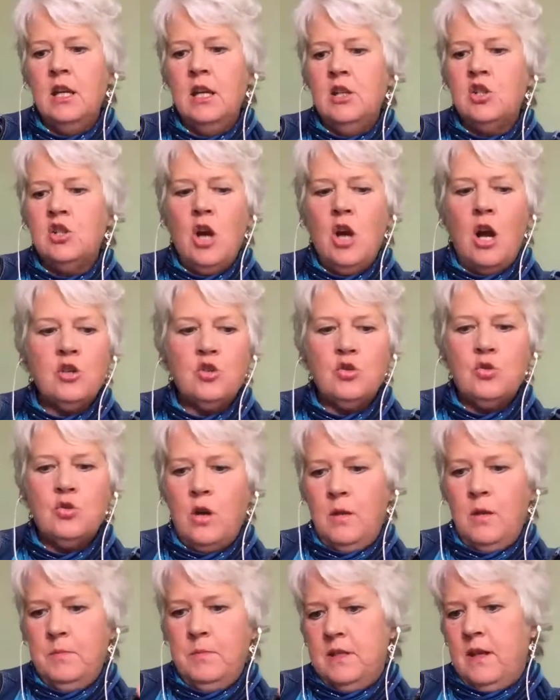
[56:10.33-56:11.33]
shocks,
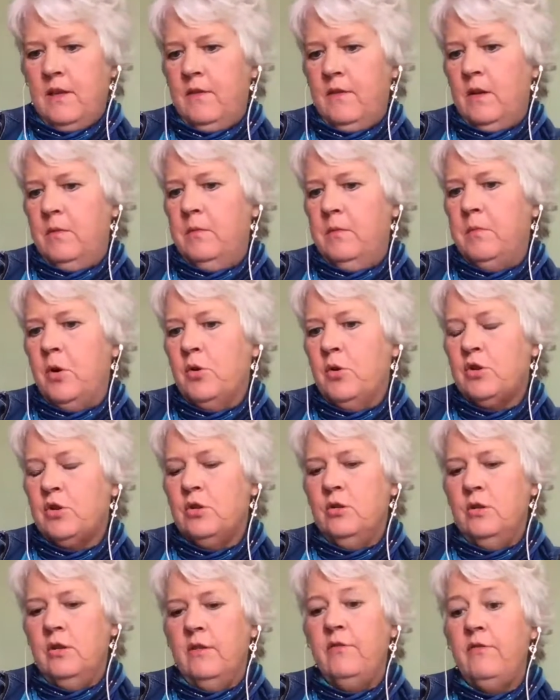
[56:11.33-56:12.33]
traumas of an
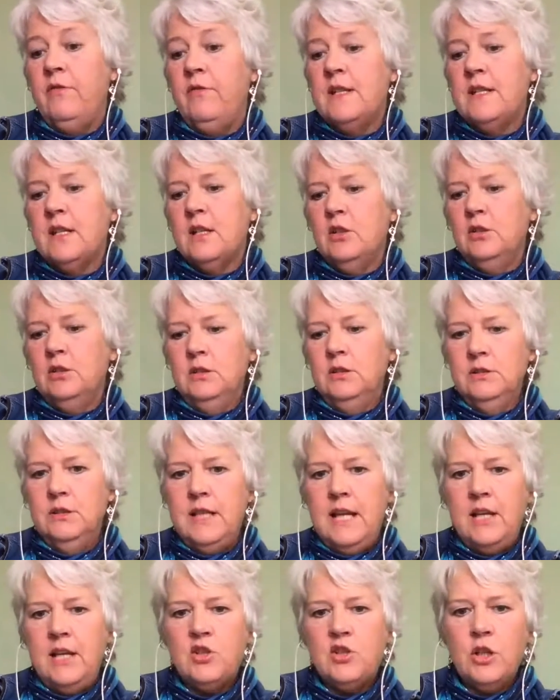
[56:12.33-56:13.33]
emotional or physical
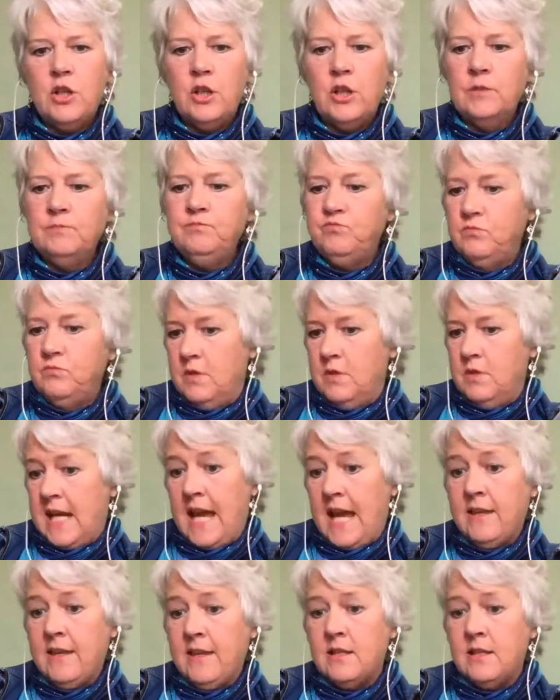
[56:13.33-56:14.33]
nature,
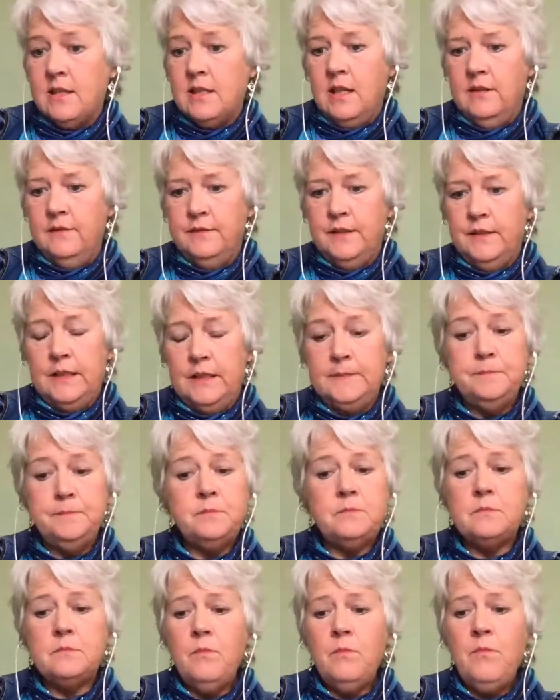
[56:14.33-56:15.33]
deaths of a
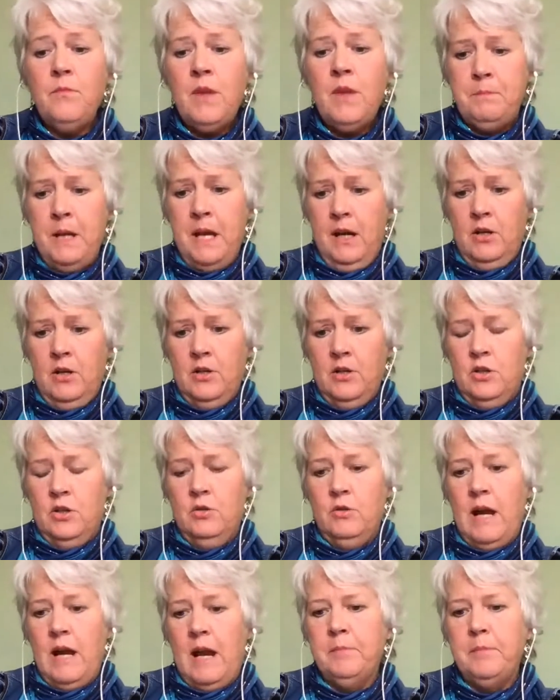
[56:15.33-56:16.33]
parent or
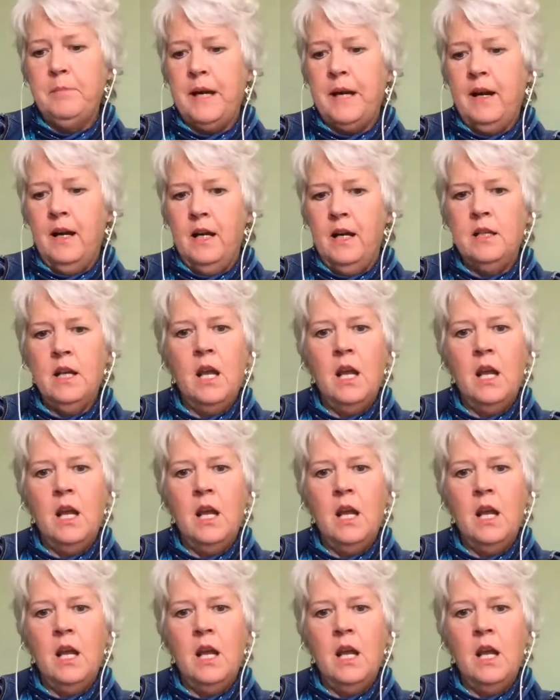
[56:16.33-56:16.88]
grandparent,